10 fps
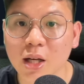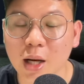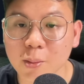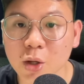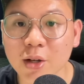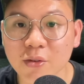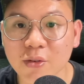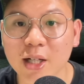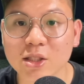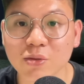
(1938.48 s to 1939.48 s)
I'm going to
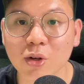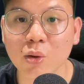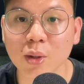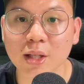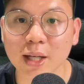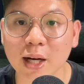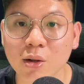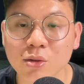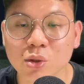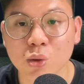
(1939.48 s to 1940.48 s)
fast forward
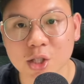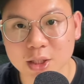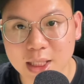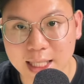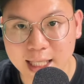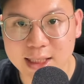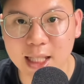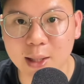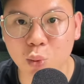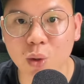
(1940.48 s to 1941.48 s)
now to just the next
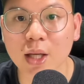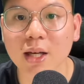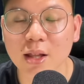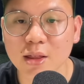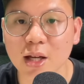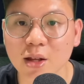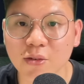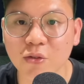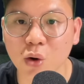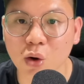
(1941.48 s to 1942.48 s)
game week,
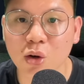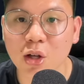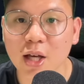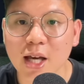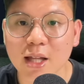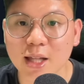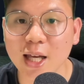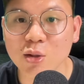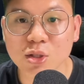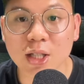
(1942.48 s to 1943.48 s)
34. There
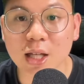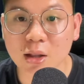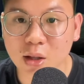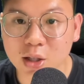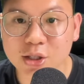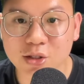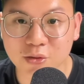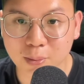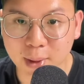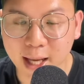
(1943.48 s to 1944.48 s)
you see lots
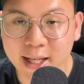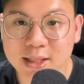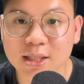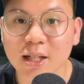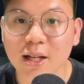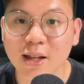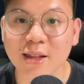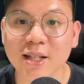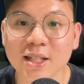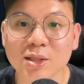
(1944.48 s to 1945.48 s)
of blanks.
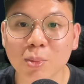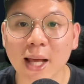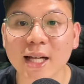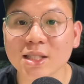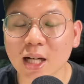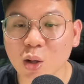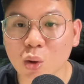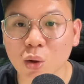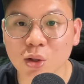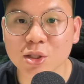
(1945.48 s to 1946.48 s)
These blanks are
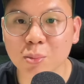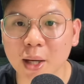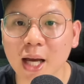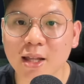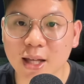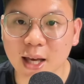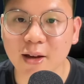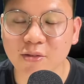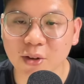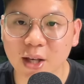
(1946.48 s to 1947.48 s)
caused by the
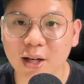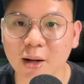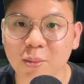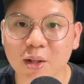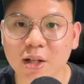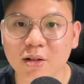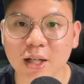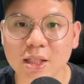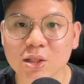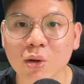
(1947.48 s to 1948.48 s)
FA Cup,
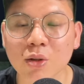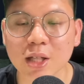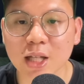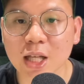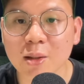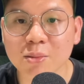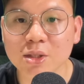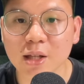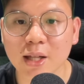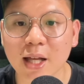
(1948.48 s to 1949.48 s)
right? So the teams
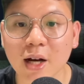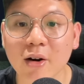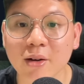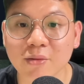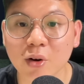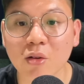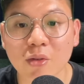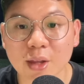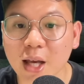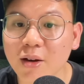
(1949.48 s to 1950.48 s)
that are
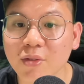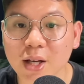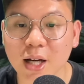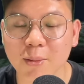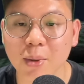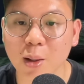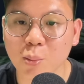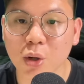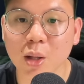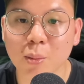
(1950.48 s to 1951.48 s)
involved in the FA Cup are
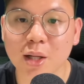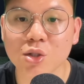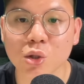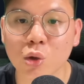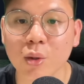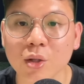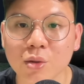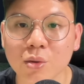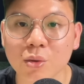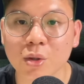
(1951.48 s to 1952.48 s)
pretty much going
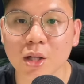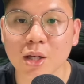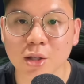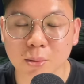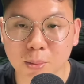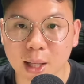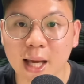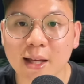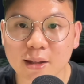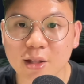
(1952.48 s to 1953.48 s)
to,
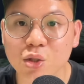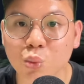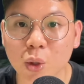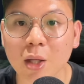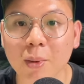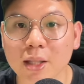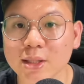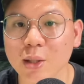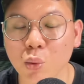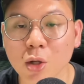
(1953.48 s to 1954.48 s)
blank this week
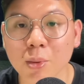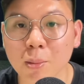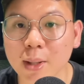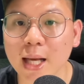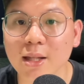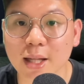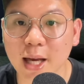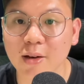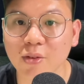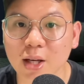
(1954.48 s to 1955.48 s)
because they will be playing the
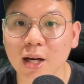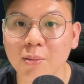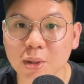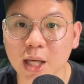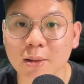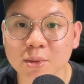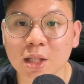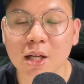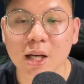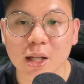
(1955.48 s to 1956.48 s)
FA Cup games.
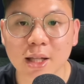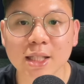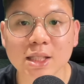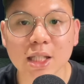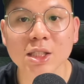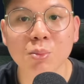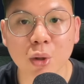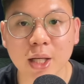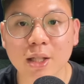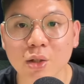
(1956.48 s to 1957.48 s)
This is
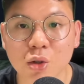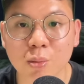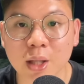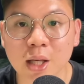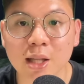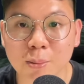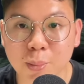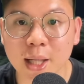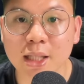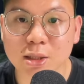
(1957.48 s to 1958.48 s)
predicted to be the
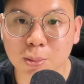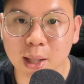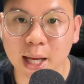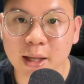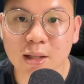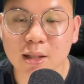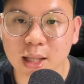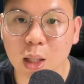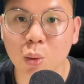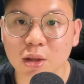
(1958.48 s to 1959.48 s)
biggest blank,
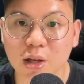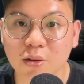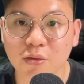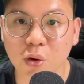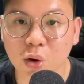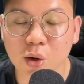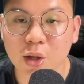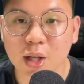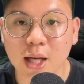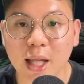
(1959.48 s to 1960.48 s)
game week 34.
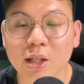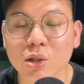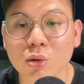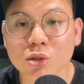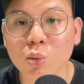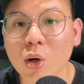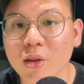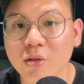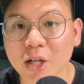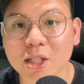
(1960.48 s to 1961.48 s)
And it's also one of
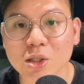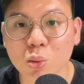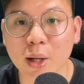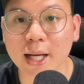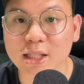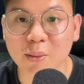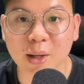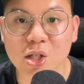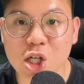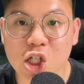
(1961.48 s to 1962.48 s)
the reasons why, as I
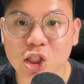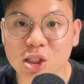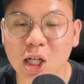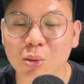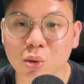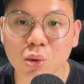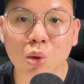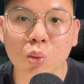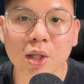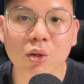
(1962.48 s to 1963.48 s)
mentioned just now, you
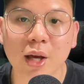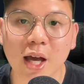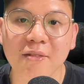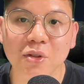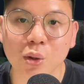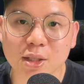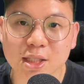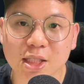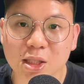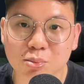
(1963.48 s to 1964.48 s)
don't want to have your
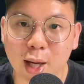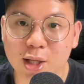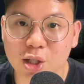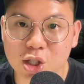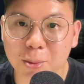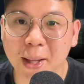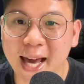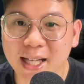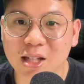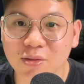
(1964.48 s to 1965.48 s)
assistant manager chip
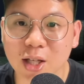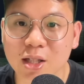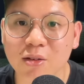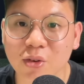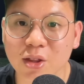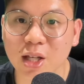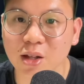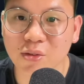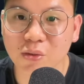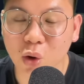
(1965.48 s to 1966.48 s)
activated for
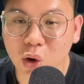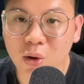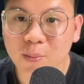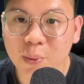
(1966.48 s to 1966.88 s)
34.